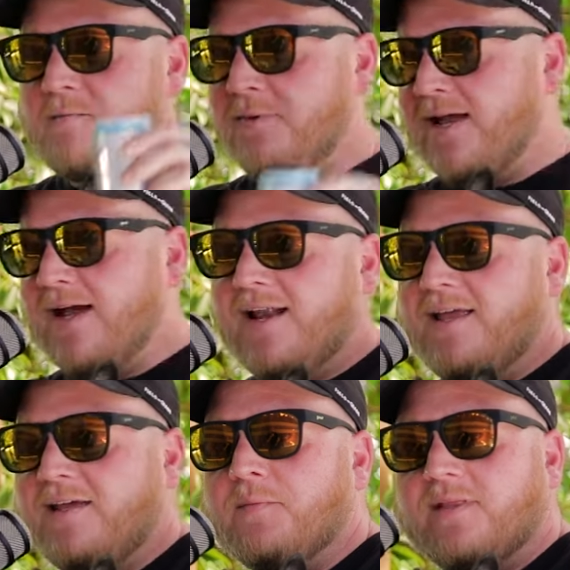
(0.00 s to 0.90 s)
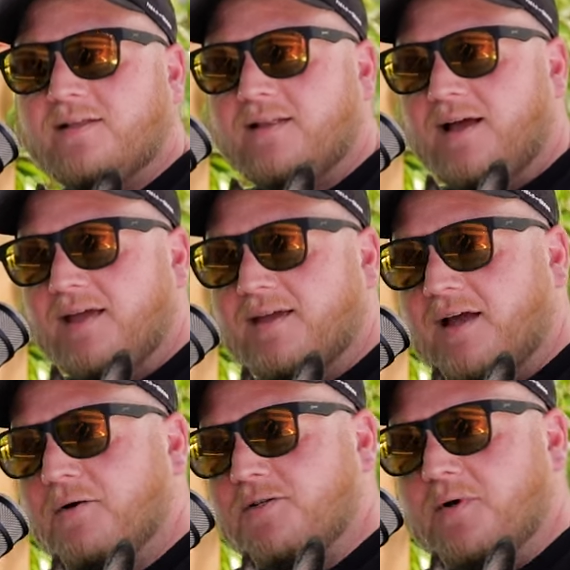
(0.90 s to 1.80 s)
but I got him, and then like
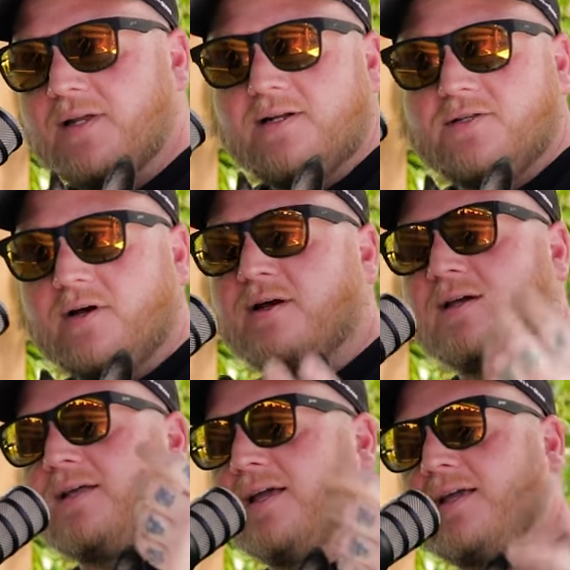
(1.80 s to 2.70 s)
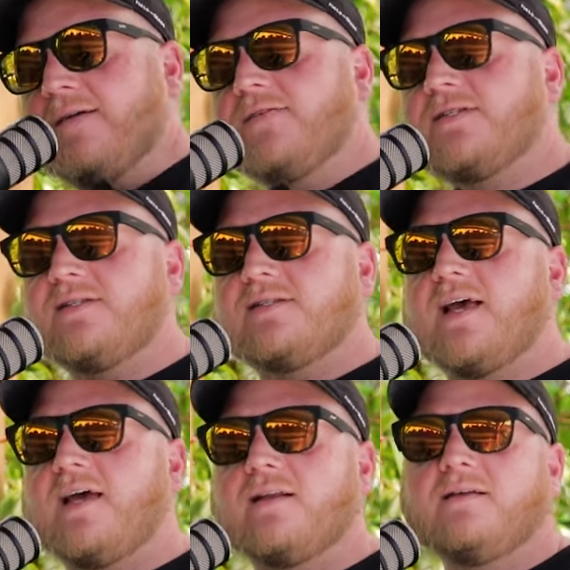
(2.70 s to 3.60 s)
I always wanted a dog, and like ever since
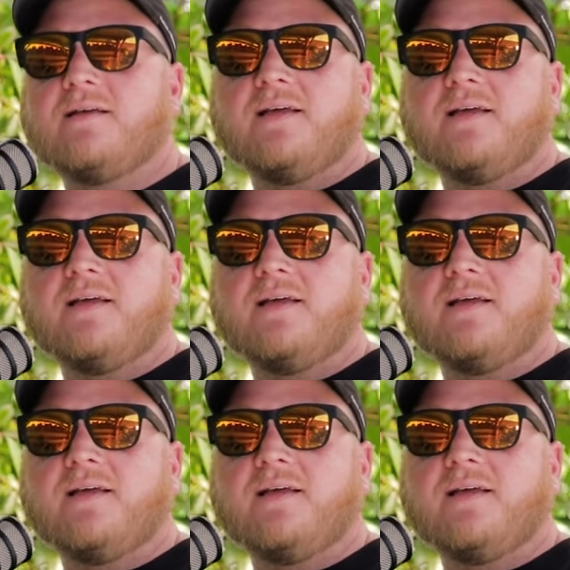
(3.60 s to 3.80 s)
that,